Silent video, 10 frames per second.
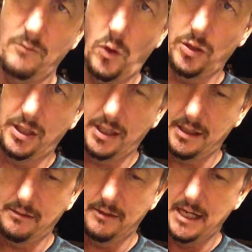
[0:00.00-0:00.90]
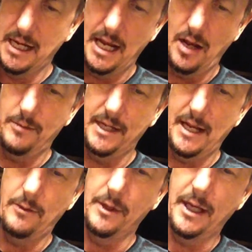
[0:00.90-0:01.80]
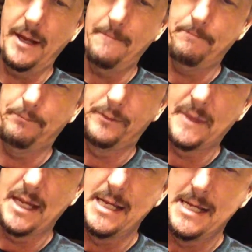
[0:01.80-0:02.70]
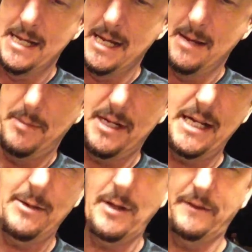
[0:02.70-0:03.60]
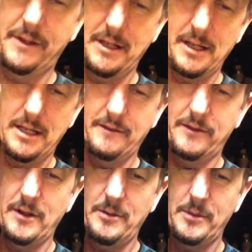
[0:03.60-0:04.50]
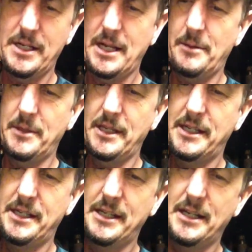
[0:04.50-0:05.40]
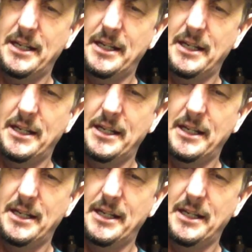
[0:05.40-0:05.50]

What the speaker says: watching can help me out with that. But anyway, if you open it up, this